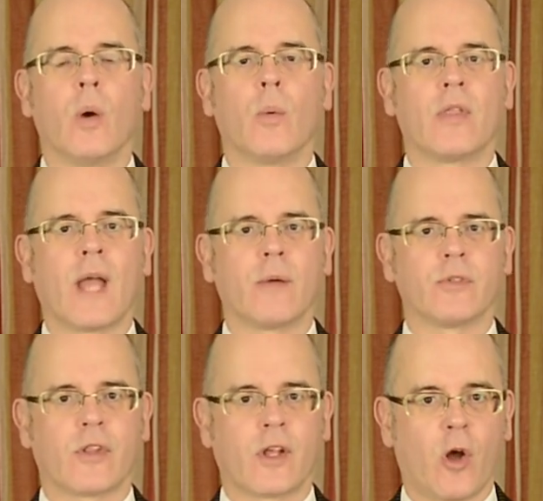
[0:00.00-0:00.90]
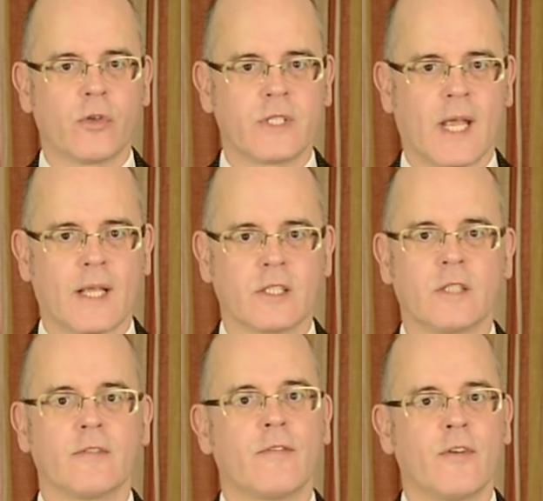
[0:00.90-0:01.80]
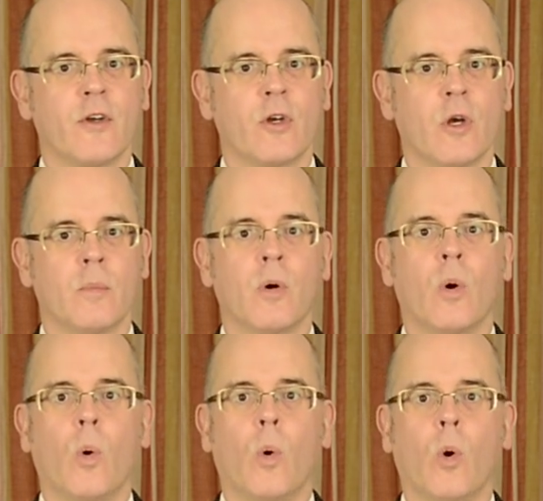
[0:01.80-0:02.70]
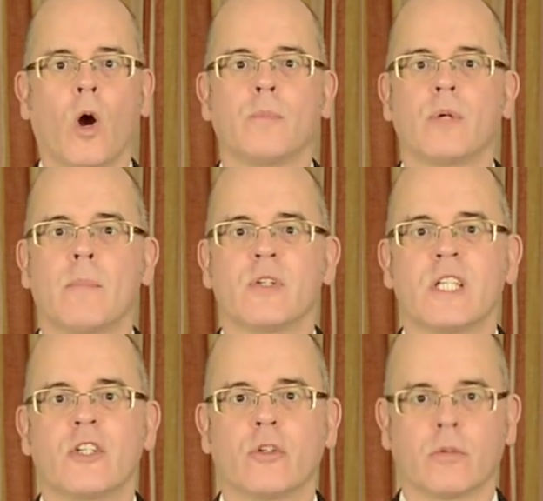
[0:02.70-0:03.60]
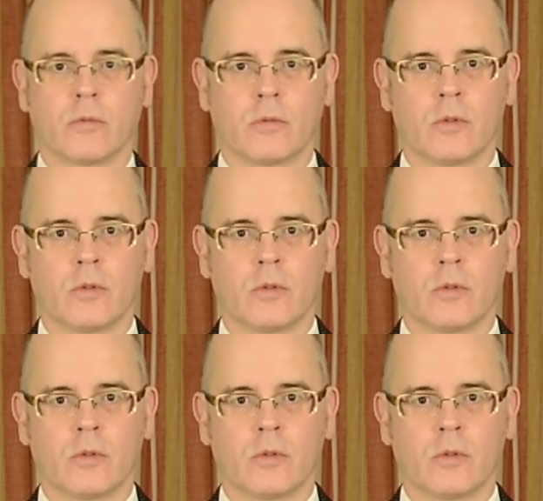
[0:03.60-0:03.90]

without the context of a verb or a preposition.